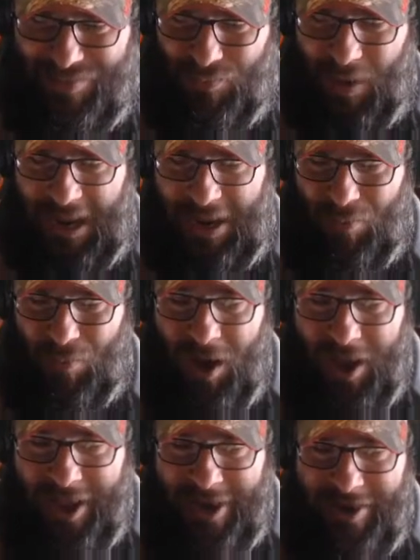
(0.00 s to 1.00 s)
Wait,
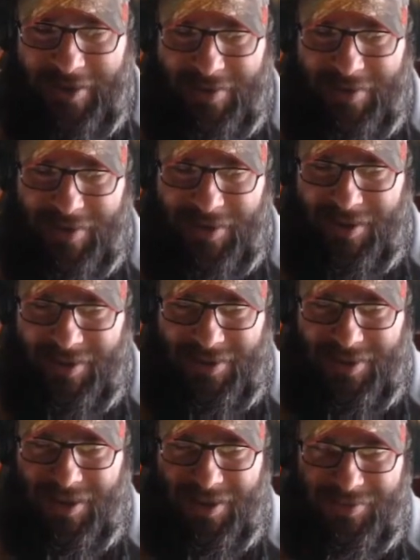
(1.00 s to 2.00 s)
what? A
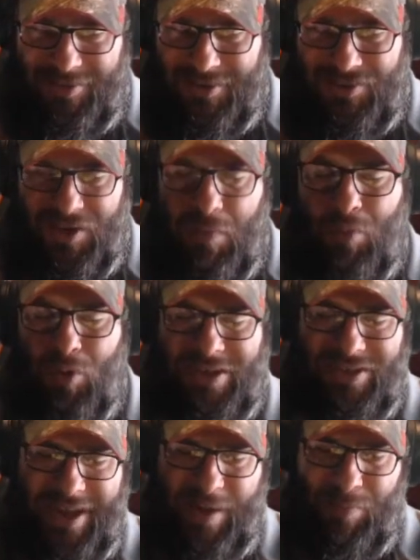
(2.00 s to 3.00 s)
Subway
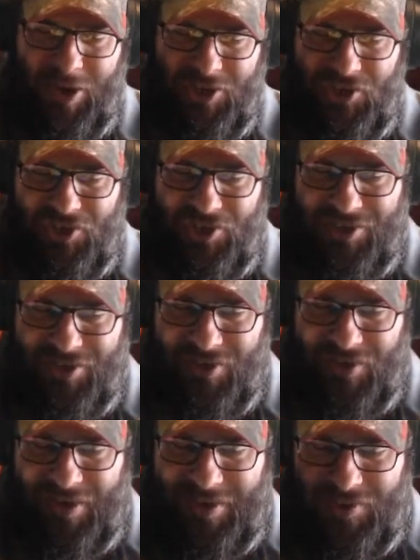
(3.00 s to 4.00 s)
sandwich.
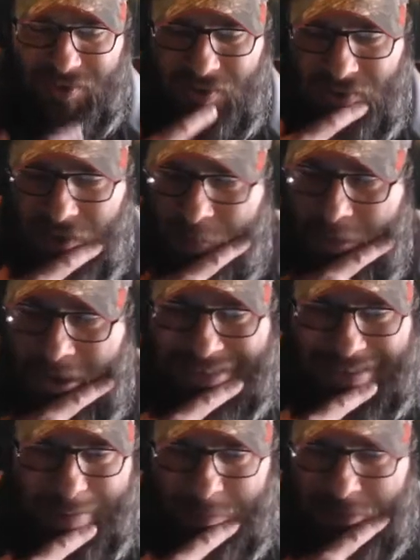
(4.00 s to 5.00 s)
So a Subway
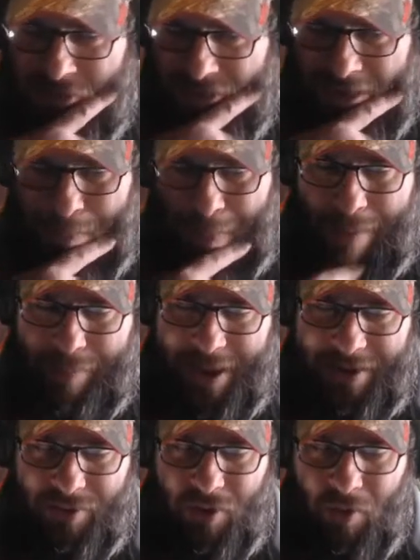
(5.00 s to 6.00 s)
sandwich is going to pop
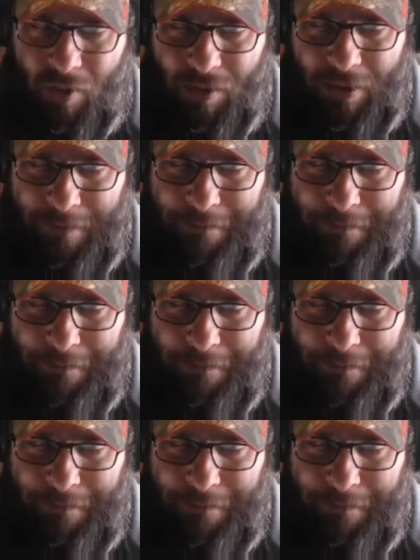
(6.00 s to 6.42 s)
out of the hole.